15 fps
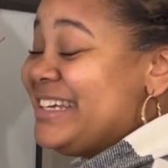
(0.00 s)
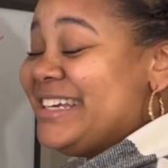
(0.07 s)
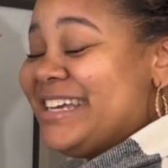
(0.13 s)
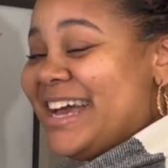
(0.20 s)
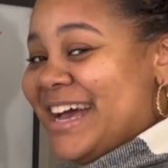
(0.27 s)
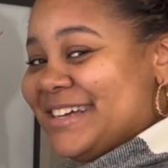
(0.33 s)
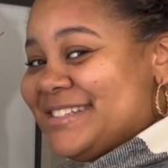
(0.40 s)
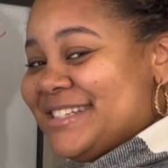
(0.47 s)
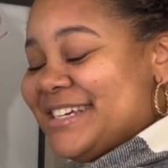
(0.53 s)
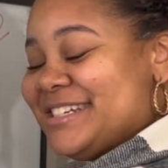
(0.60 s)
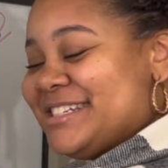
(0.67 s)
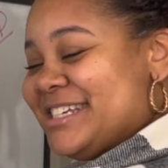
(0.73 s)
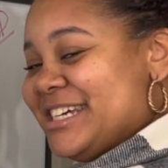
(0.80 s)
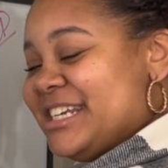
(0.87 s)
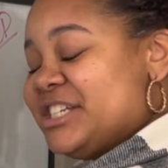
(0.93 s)
Yes,
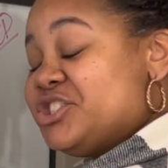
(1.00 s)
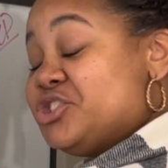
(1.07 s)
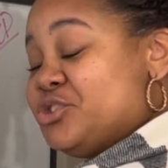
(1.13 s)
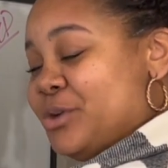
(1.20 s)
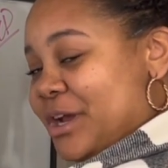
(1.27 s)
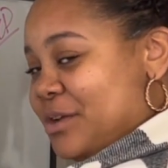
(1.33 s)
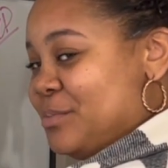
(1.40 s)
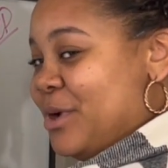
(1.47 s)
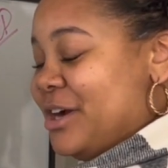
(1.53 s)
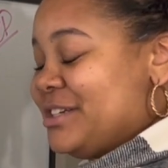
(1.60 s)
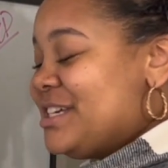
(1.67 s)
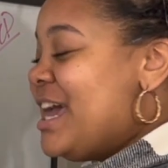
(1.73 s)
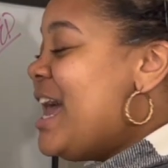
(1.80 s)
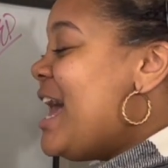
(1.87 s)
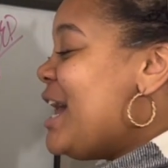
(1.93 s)
indeed, it's
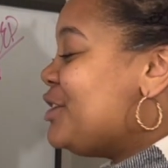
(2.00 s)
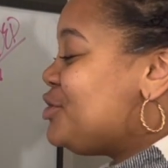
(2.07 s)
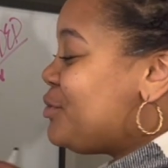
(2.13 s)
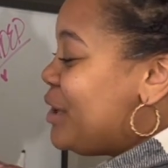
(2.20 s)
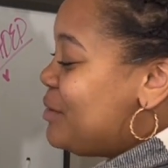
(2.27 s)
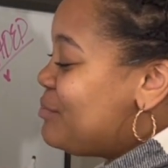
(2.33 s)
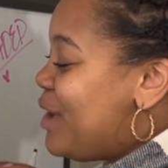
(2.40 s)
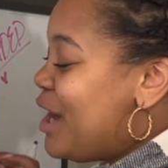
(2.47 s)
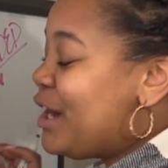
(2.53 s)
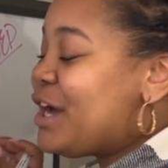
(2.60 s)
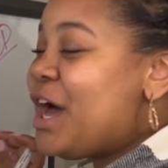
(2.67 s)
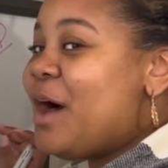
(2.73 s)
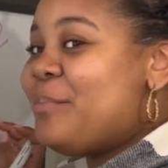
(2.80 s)
trademarked. A trademark